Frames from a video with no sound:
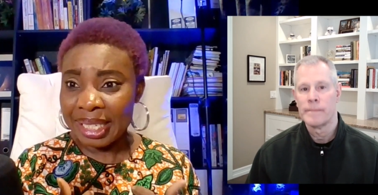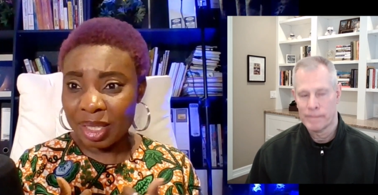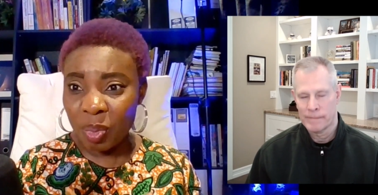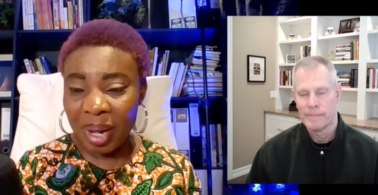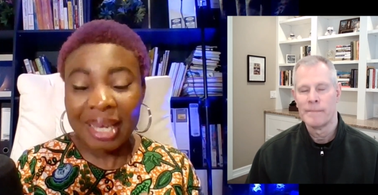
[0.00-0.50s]
Speaker 1: he's
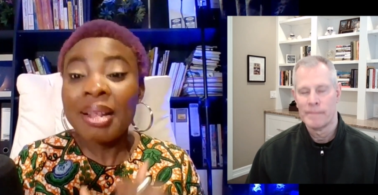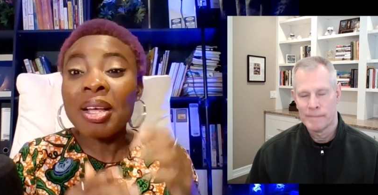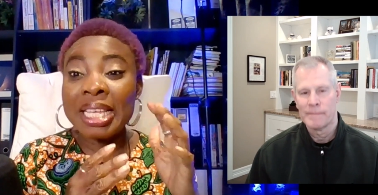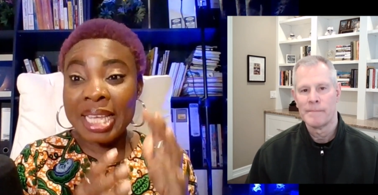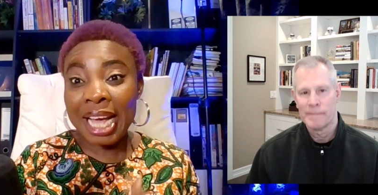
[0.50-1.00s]
too bad?
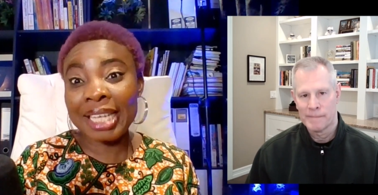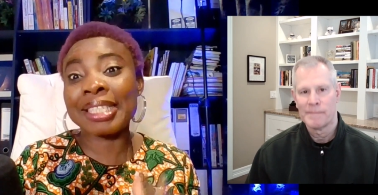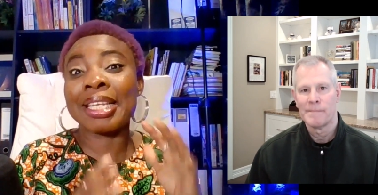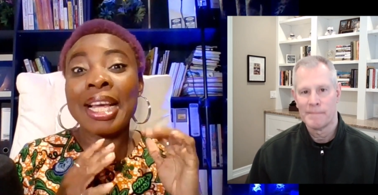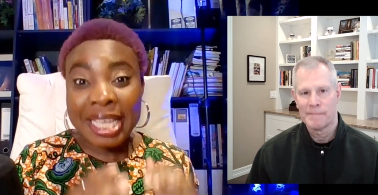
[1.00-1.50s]

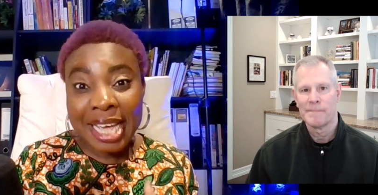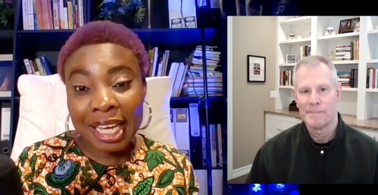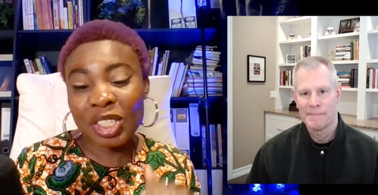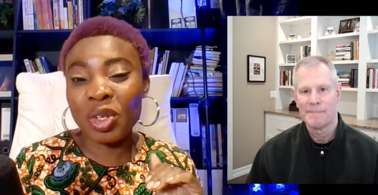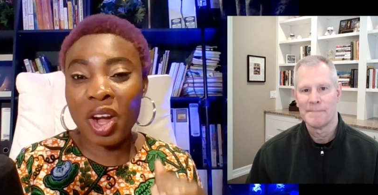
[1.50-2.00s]
Yes,
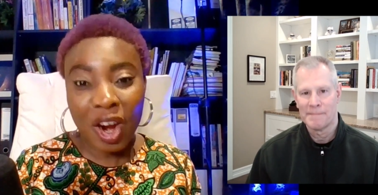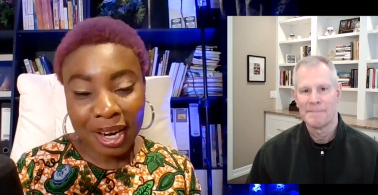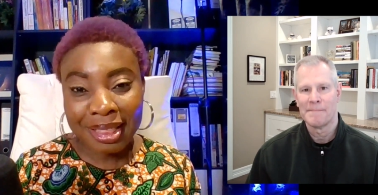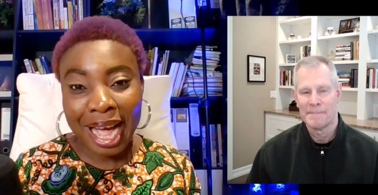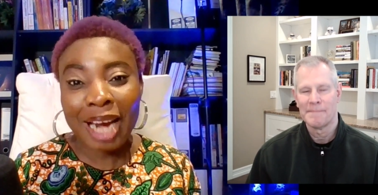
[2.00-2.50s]
yes, you
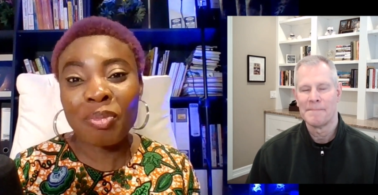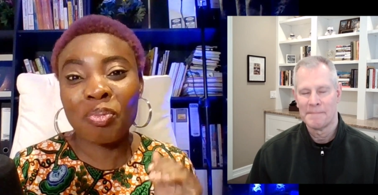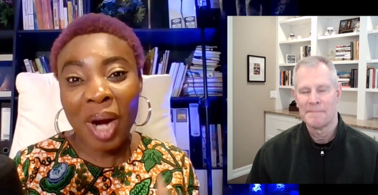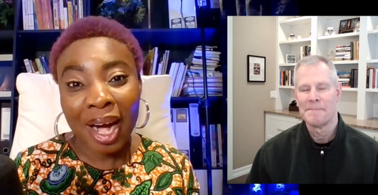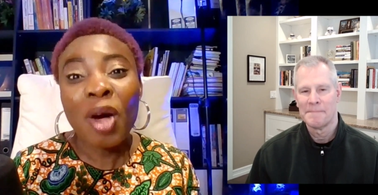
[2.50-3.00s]
heard that,
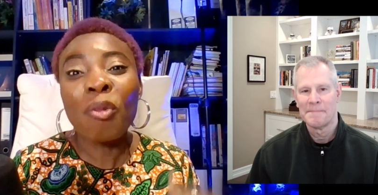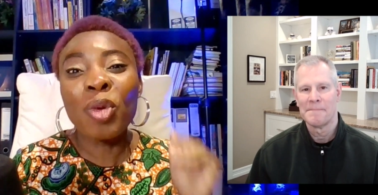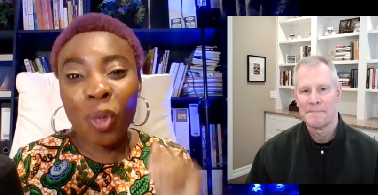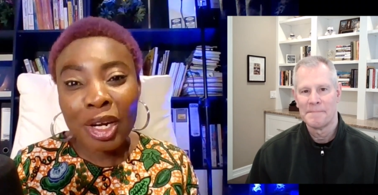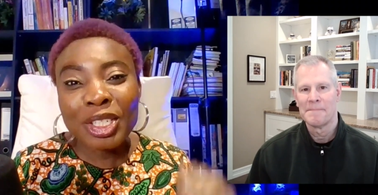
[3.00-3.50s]
but we
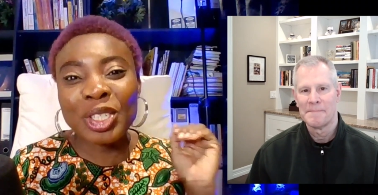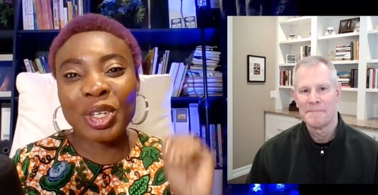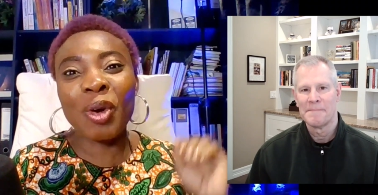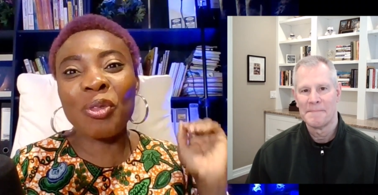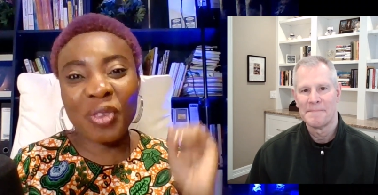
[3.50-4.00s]
want you to
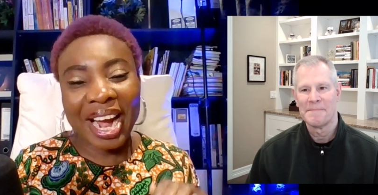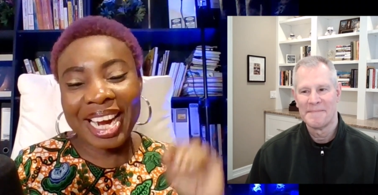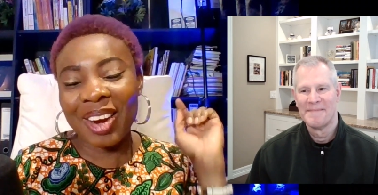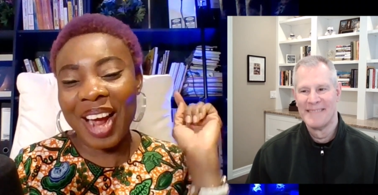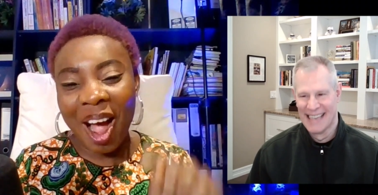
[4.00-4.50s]
go find
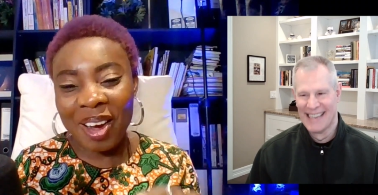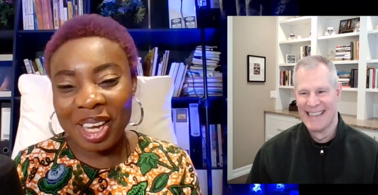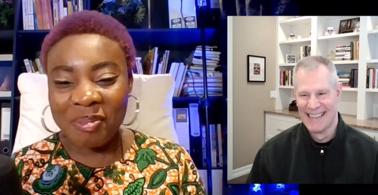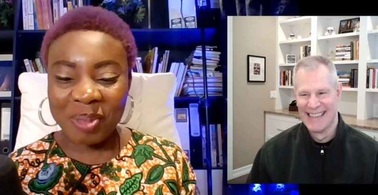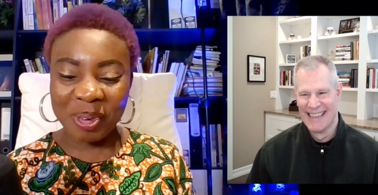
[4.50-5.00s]
out how
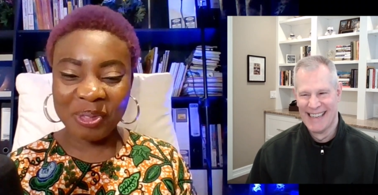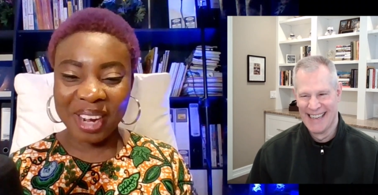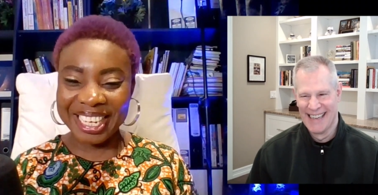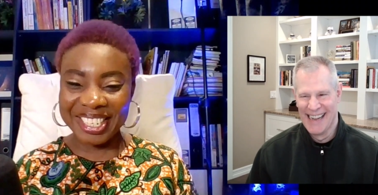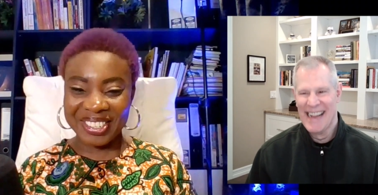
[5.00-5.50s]
can people
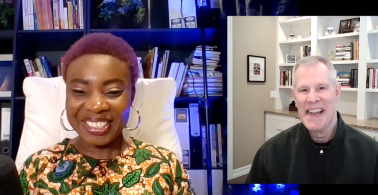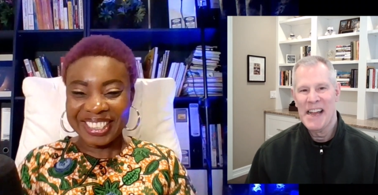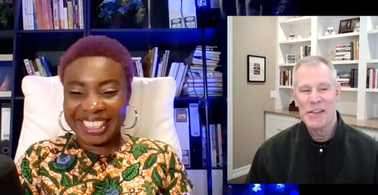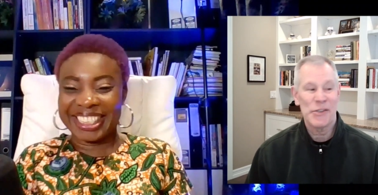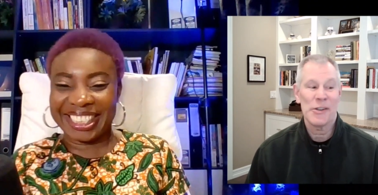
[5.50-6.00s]
find you.
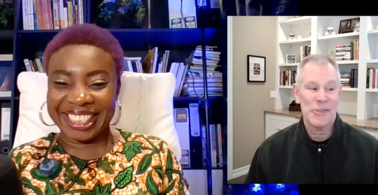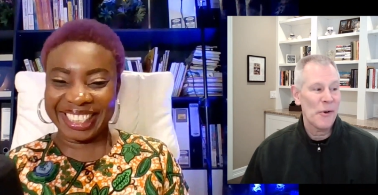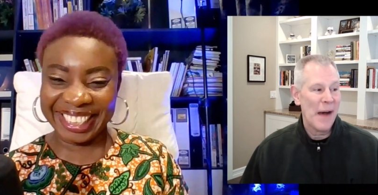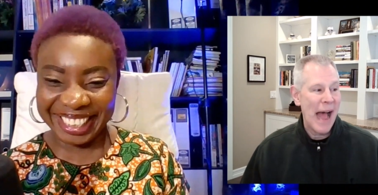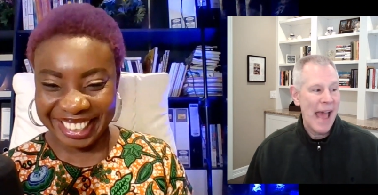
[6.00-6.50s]
Speaker 2: sure. So
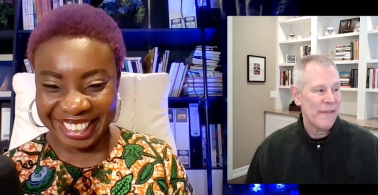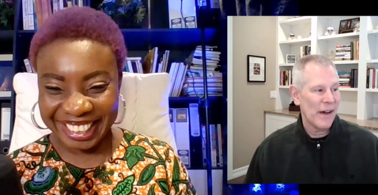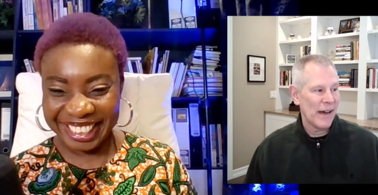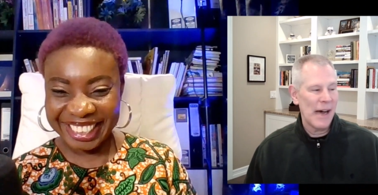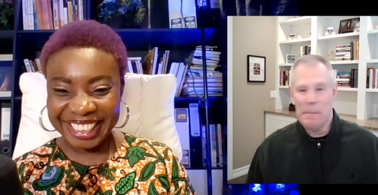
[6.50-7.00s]
I have a,
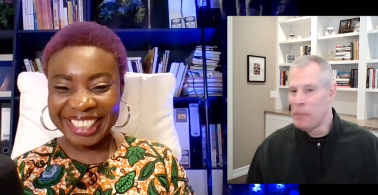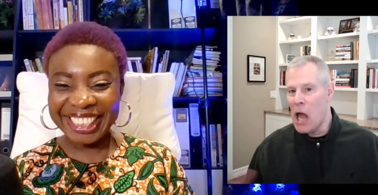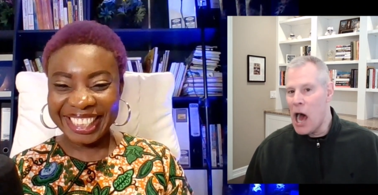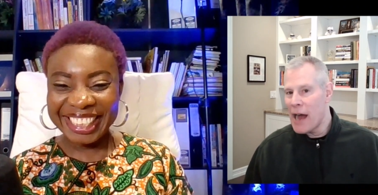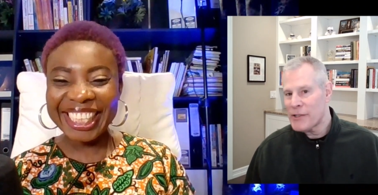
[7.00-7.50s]
a
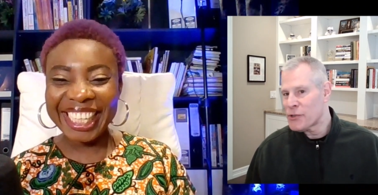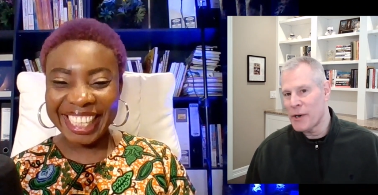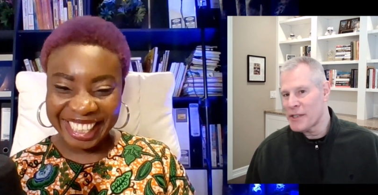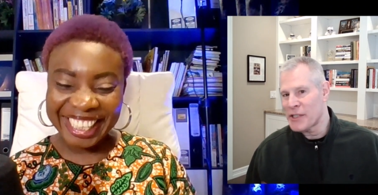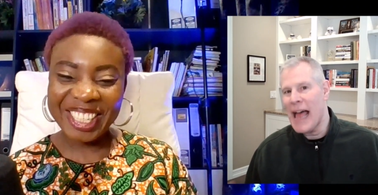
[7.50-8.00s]
blog sort of
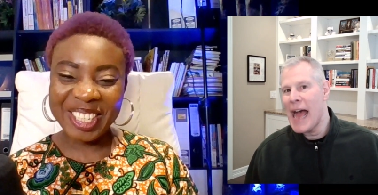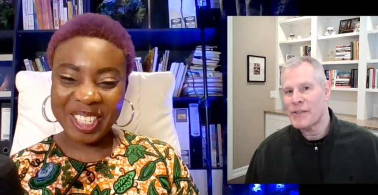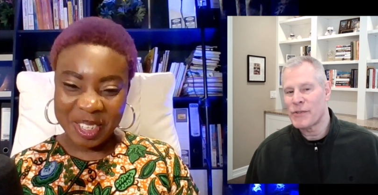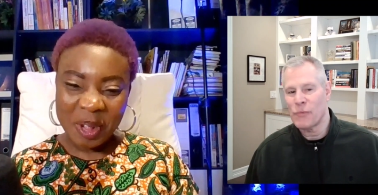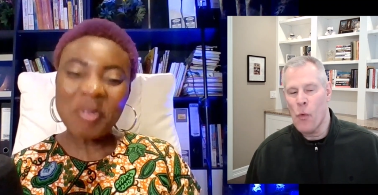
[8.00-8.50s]

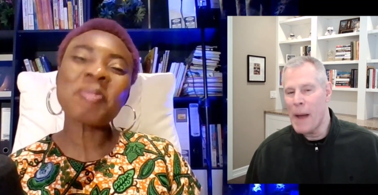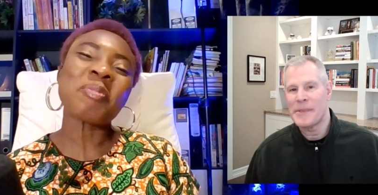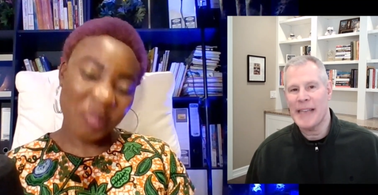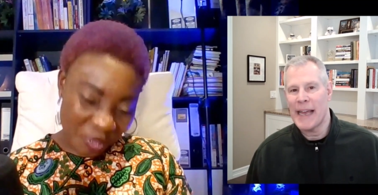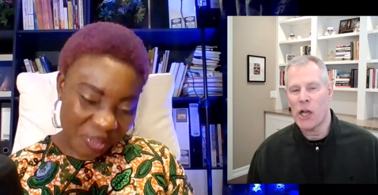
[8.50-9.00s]
slash
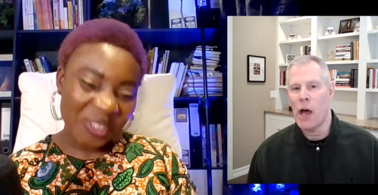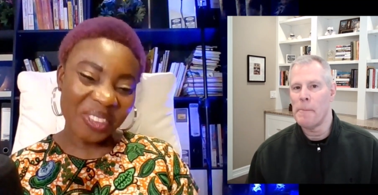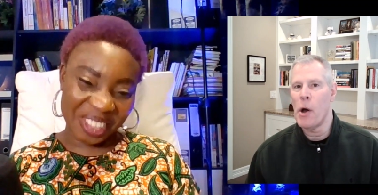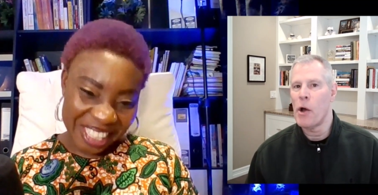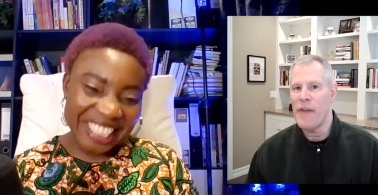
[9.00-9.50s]
website called
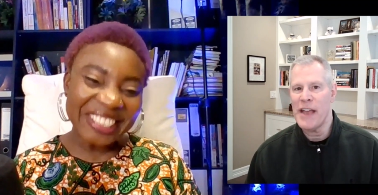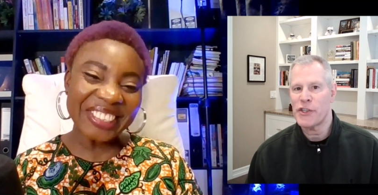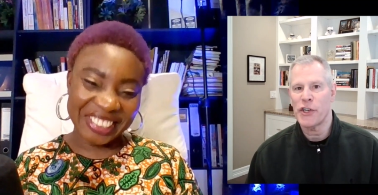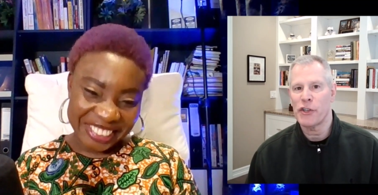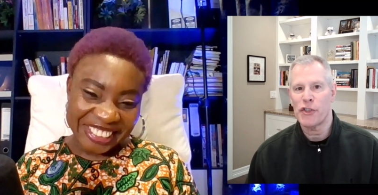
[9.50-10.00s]

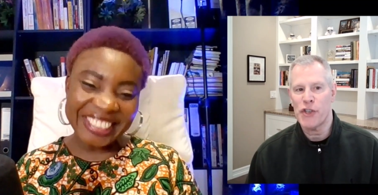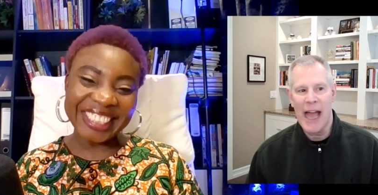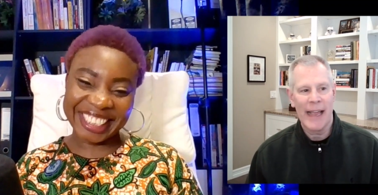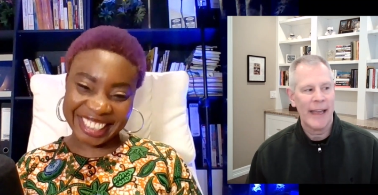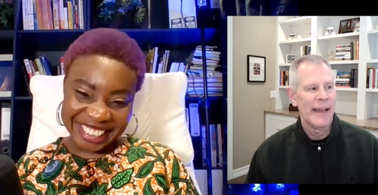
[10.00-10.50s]
Motivational
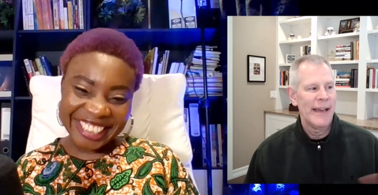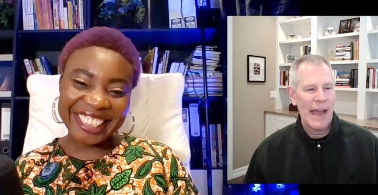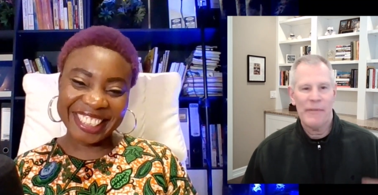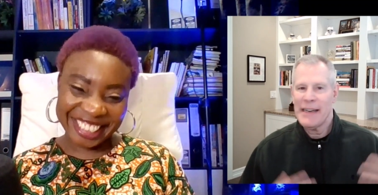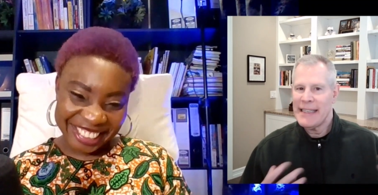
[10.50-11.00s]
Check
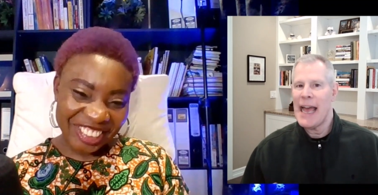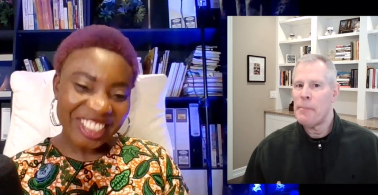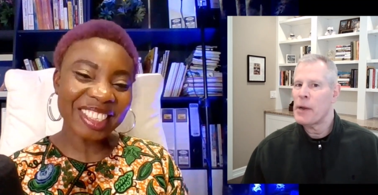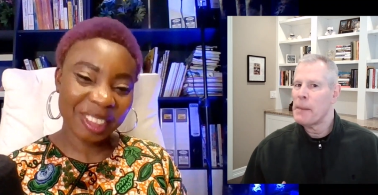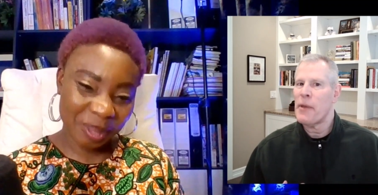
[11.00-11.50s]
every day. I
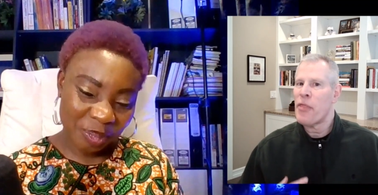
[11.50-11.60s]
put up a